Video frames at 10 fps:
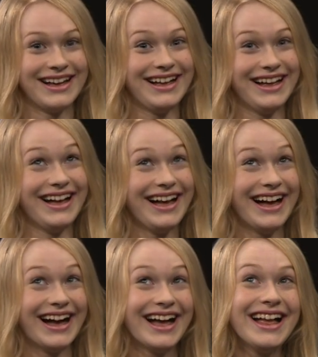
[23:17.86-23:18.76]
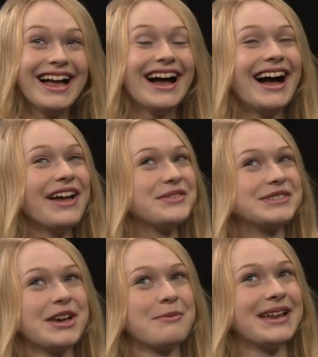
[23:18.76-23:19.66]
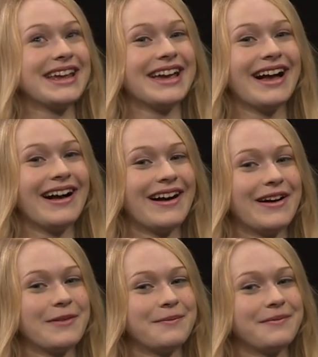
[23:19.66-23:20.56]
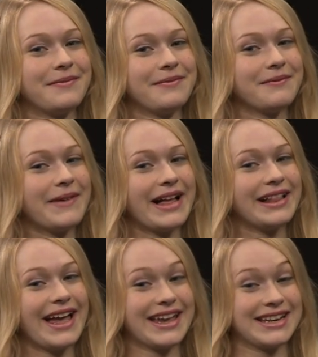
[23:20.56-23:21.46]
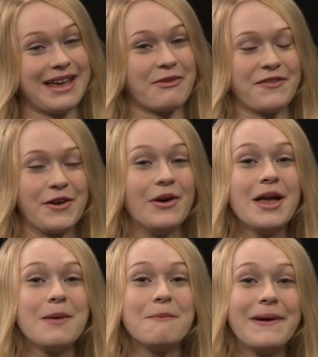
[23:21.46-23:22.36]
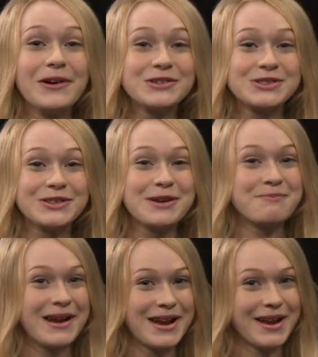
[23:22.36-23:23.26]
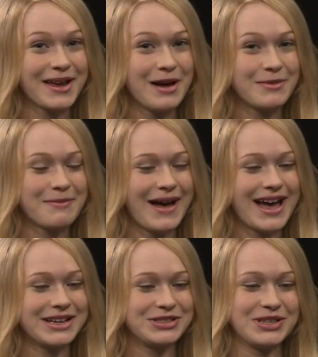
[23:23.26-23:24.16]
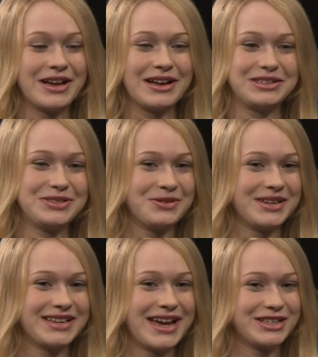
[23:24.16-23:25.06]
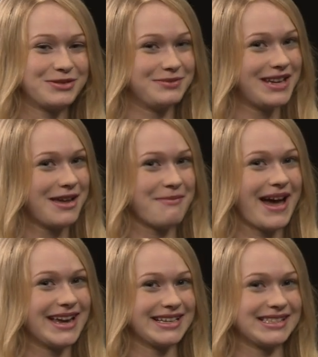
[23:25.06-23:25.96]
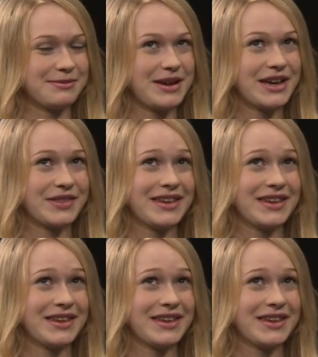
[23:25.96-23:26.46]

I have so many. Well, I can name a few. Meryl Streep, Benedict Cumberbatch, Judi Dench, Dame Maggie Smith,